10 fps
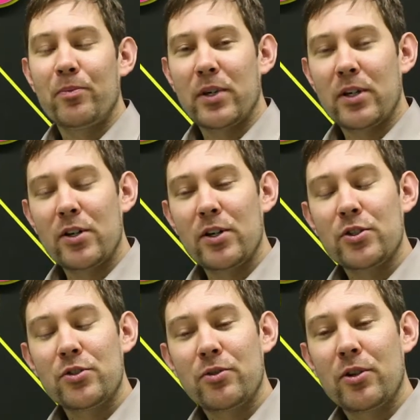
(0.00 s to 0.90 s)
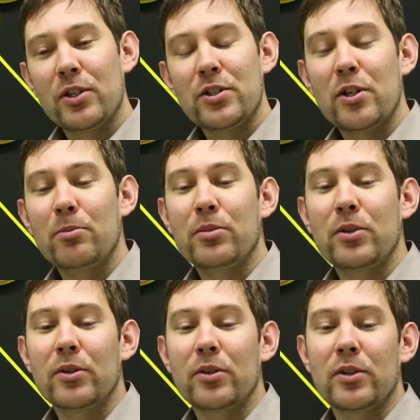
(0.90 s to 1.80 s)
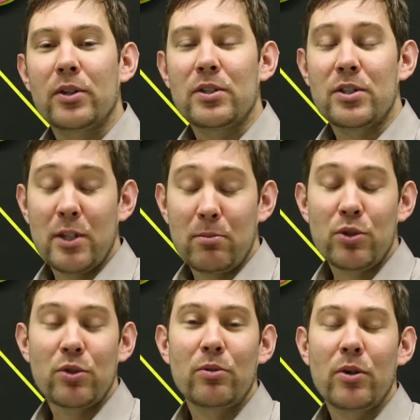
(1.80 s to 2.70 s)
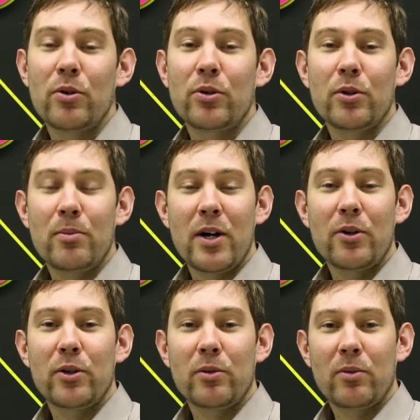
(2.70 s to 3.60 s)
because, for example, Simpson wrote about